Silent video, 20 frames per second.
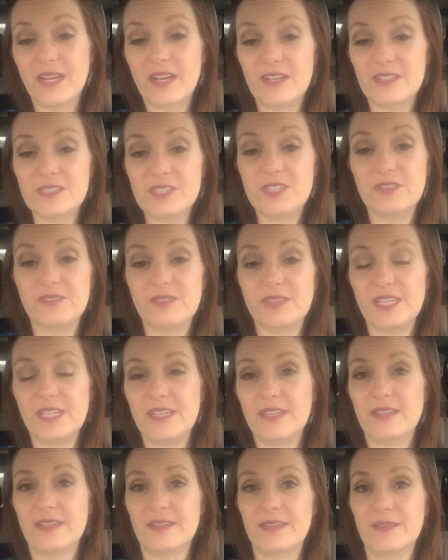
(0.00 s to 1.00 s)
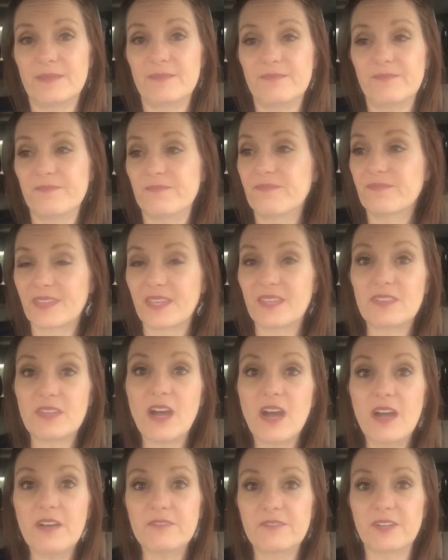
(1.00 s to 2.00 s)
onto the um,
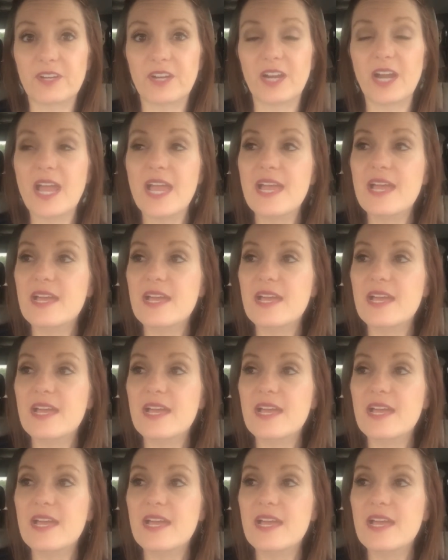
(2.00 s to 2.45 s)
the offer.